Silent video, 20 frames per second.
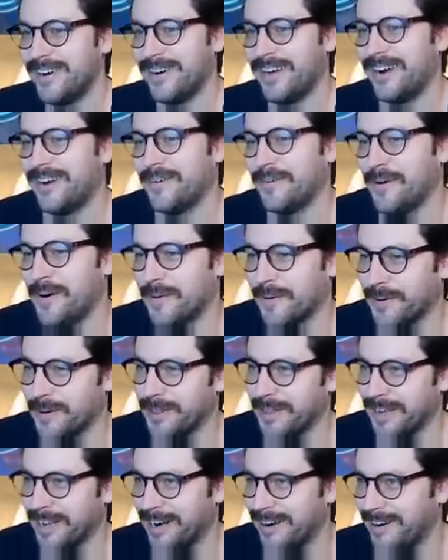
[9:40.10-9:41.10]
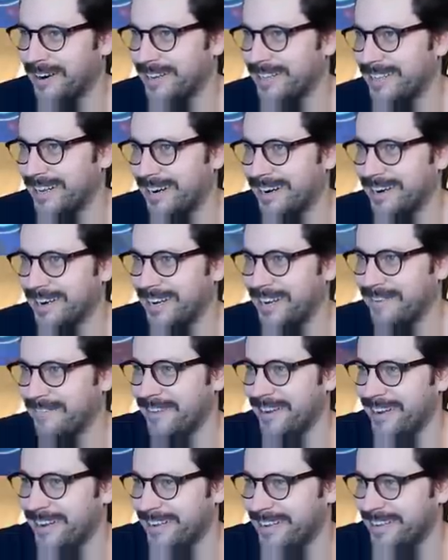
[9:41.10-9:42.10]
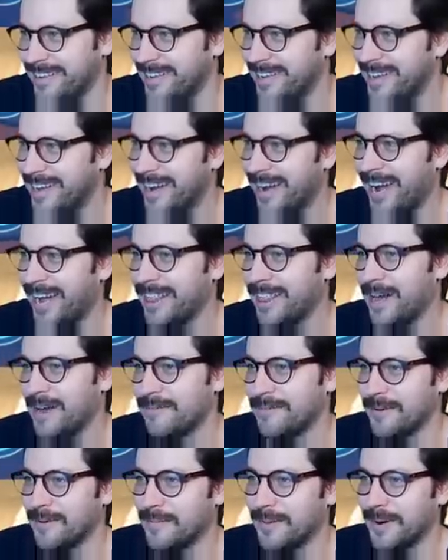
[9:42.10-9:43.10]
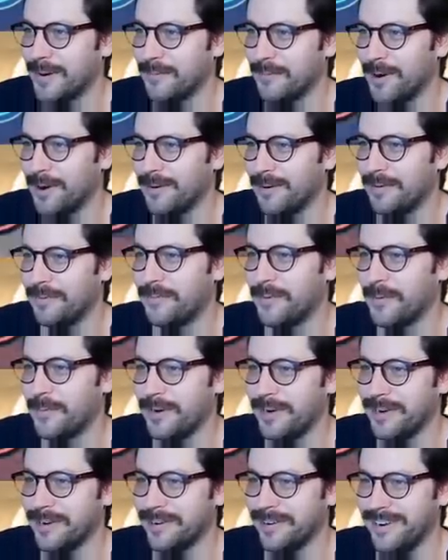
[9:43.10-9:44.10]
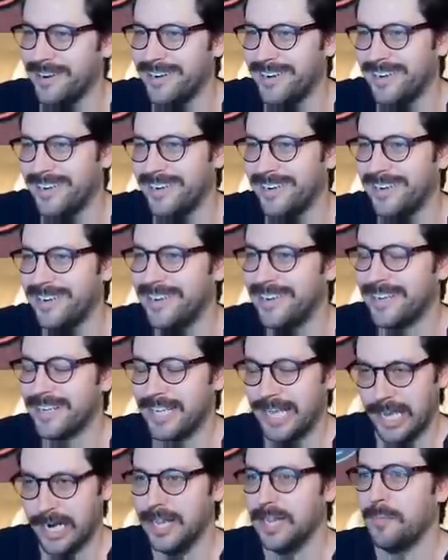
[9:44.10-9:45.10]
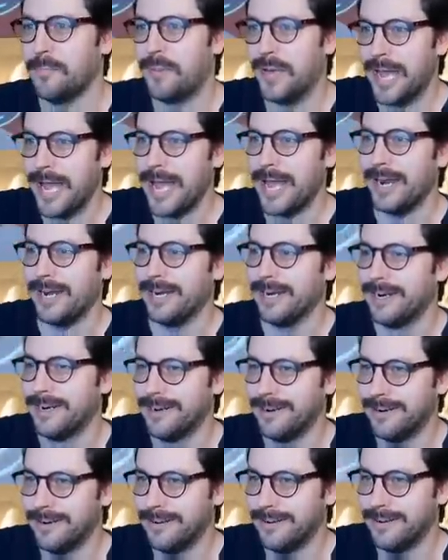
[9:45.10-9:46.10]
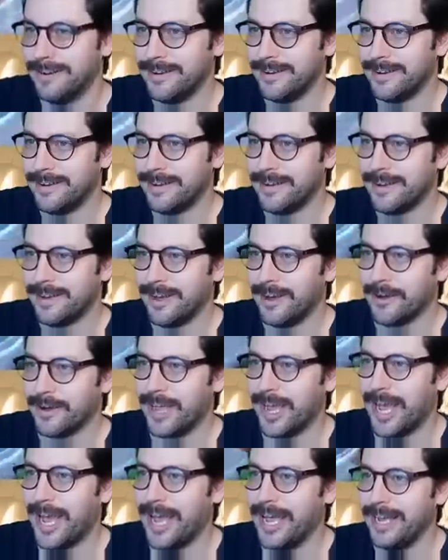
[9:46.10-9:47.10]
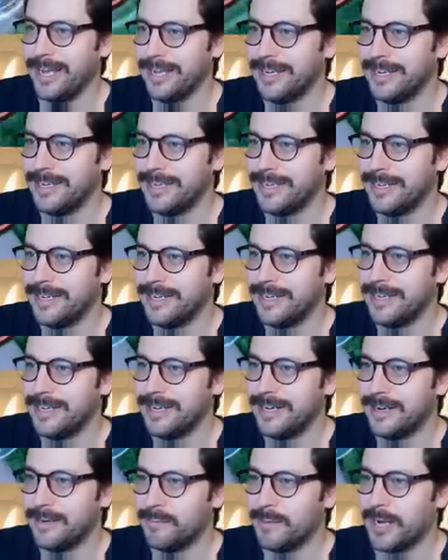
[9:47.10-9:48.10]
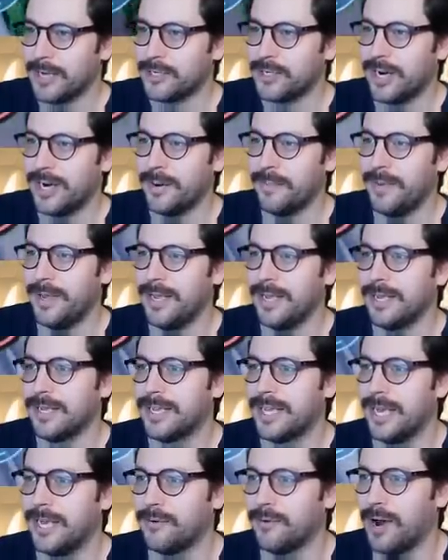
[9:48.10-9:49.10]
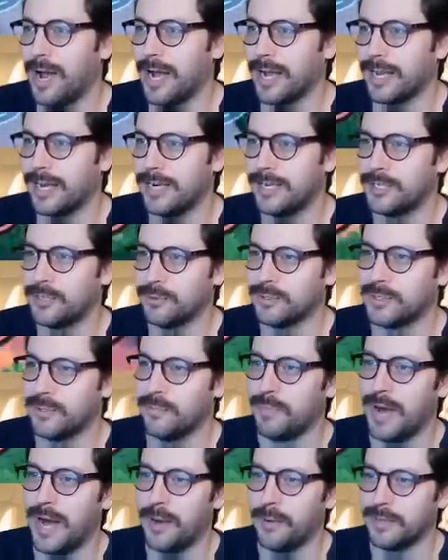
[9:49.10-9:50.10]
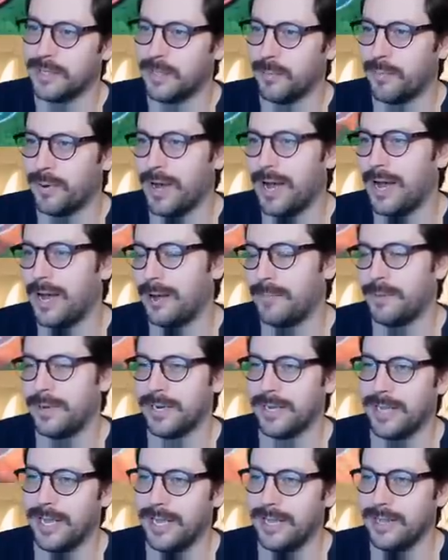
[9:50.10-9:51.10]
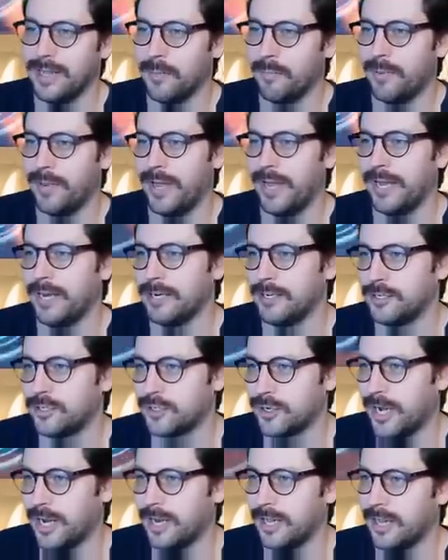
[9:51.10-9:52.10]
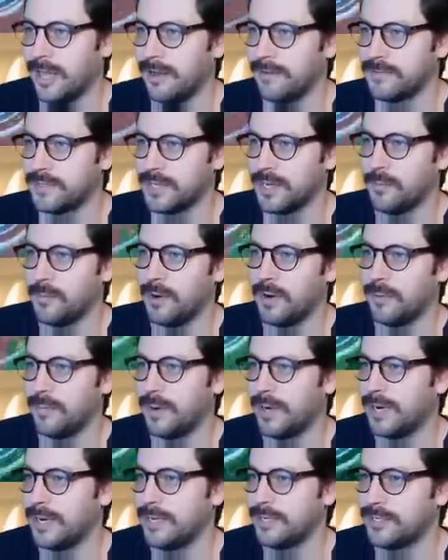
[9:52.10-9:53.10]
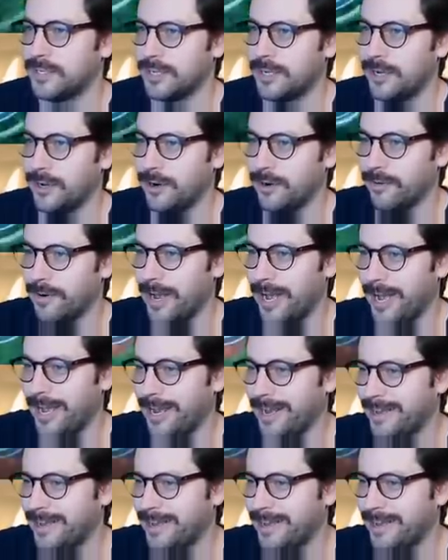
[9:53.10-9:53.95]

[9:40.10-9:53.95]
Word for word: I don't know what we were looking at right there, Eevee. I love you, but what, what were we doing? Get in the pit! Okay? I'm not trying to be Kid Rock and hit you with some ba with the pa, but get in the pit and try to love someone, buddy. Secure Ray.